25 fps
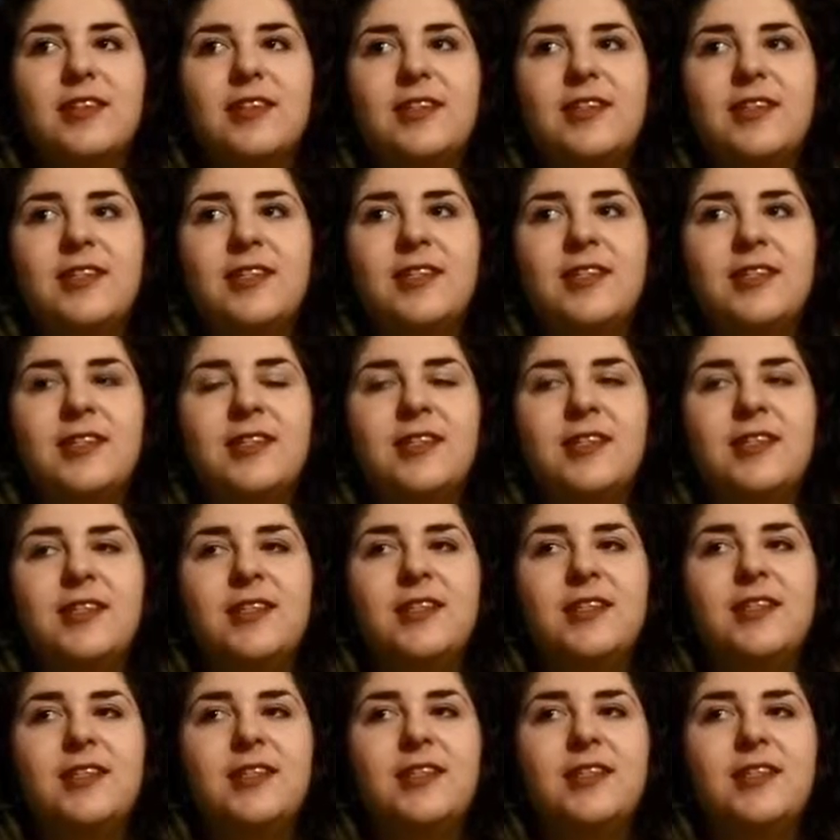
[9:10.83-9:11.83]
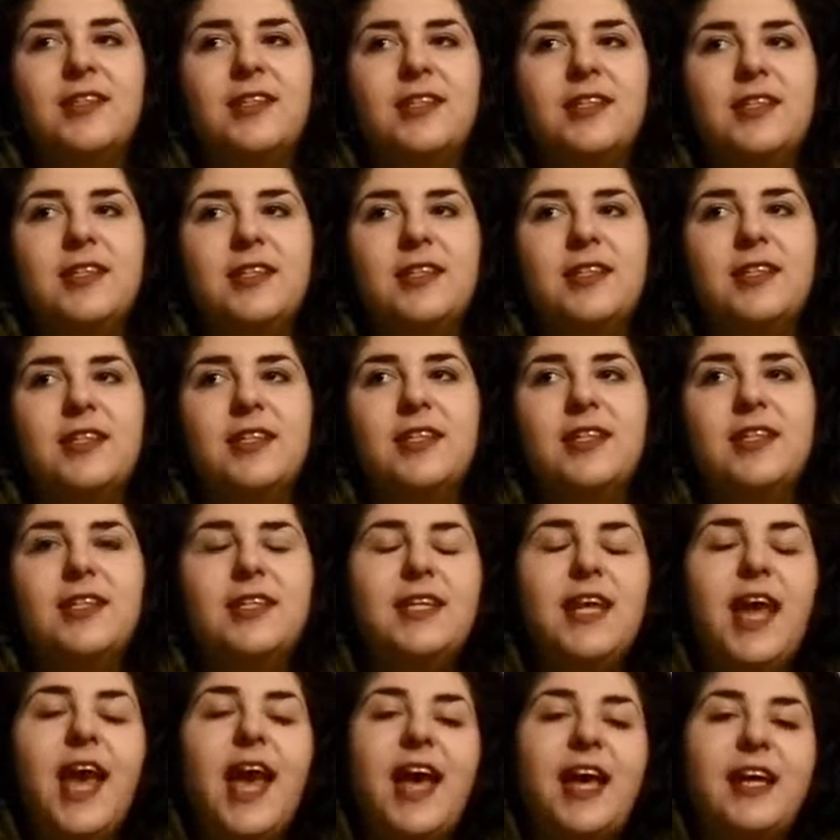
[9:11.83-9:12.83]
But
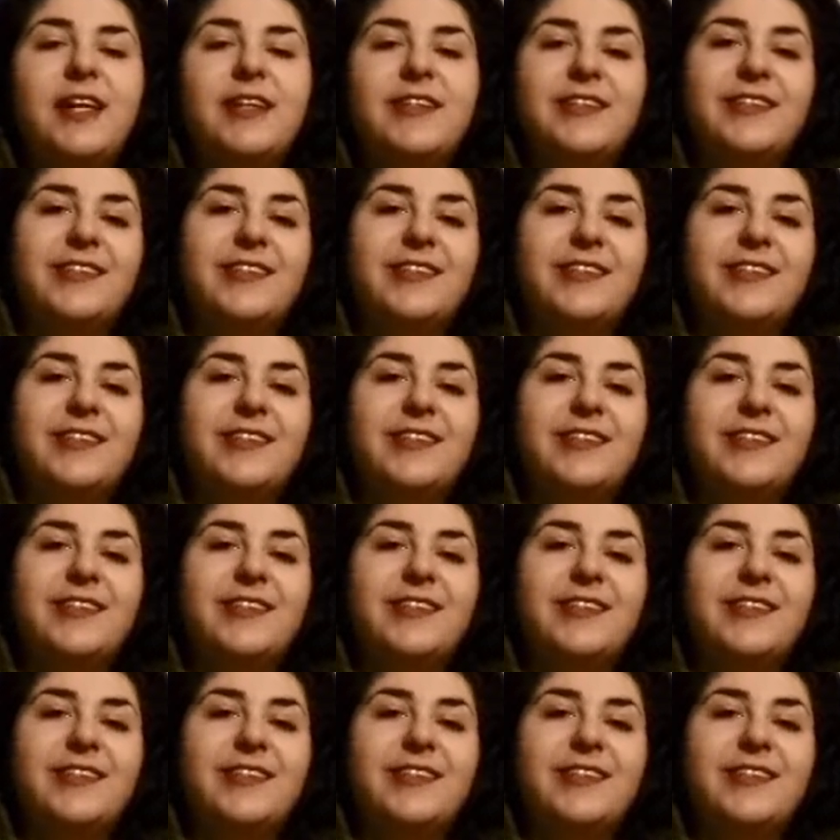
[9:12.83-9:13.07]
yeah,